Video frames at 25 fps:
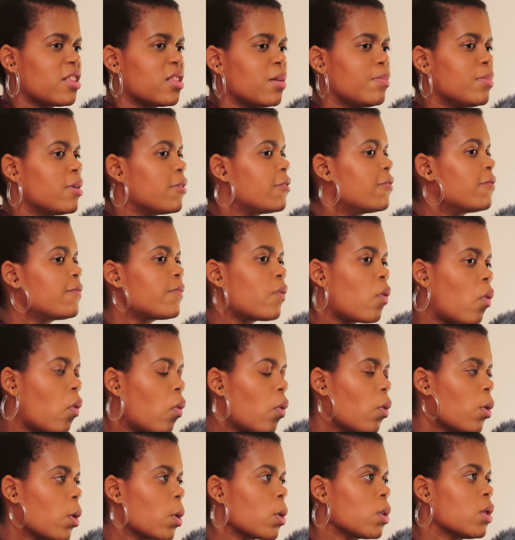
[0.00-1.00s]
to like the
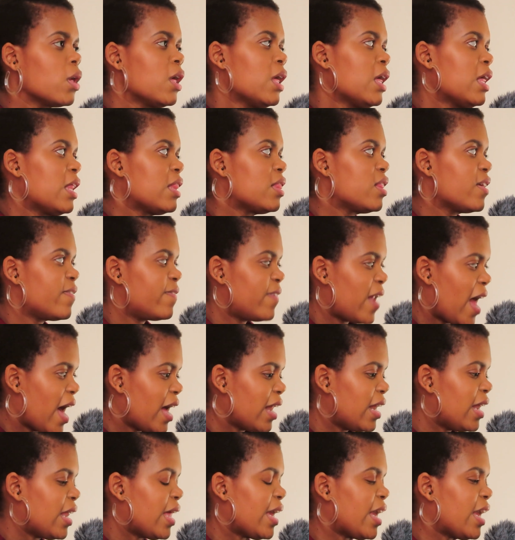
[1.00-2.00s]
before the
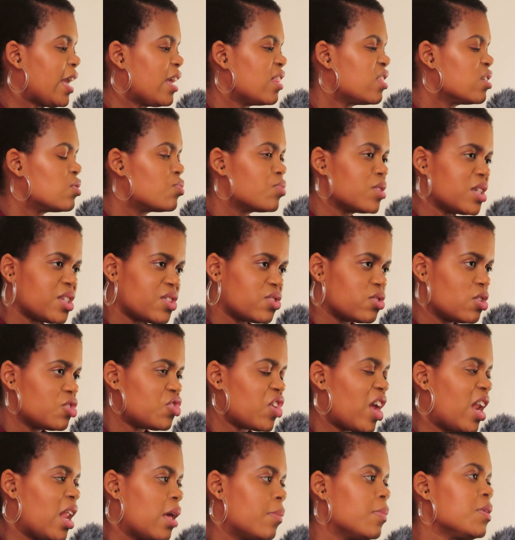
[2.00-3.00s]
Flatlay, the
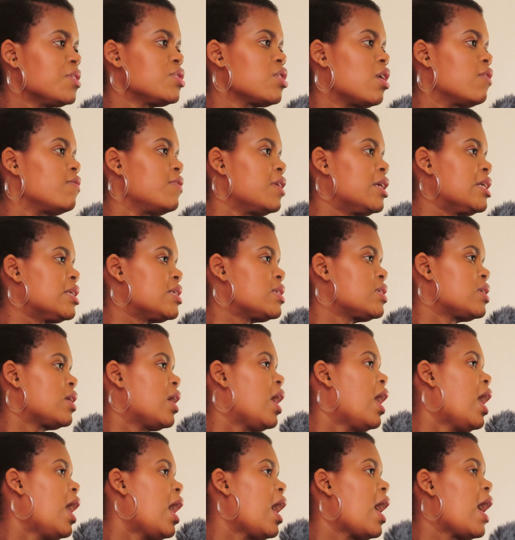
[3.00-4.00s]
research element of
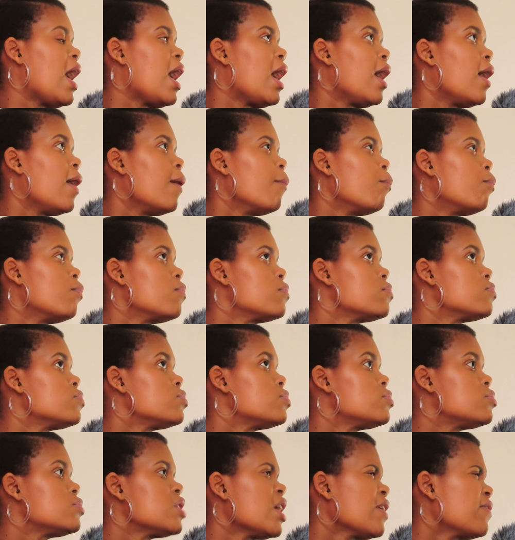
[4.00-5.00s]
it,
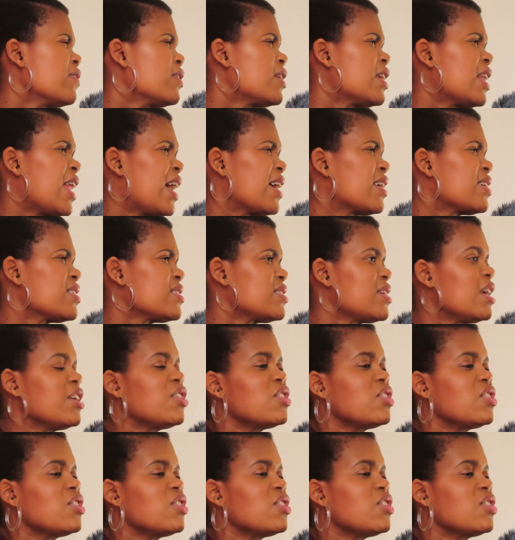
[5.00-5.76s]
definitely like